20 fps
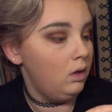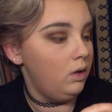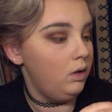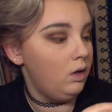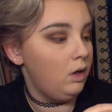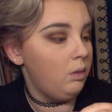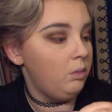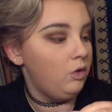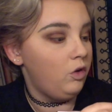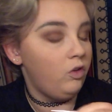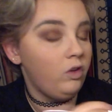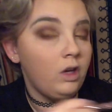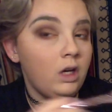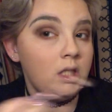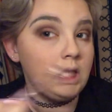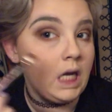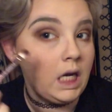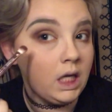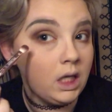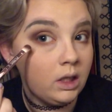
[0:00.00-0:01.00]
And then I'm just
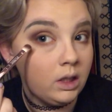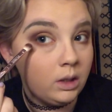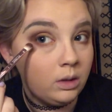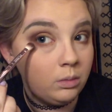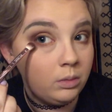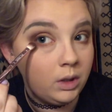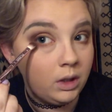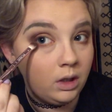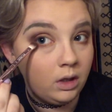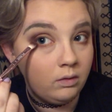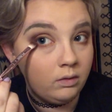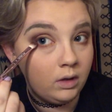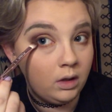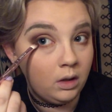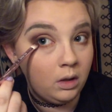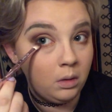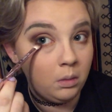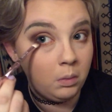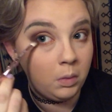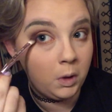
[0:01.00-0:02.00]
going to take a little bit of
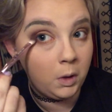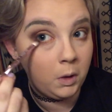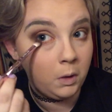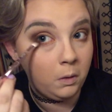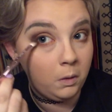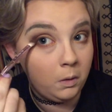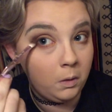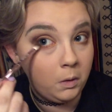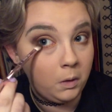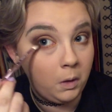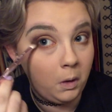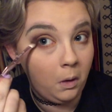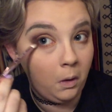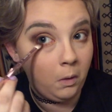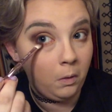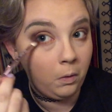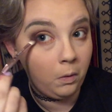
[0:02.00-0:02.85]
it and put it underneath.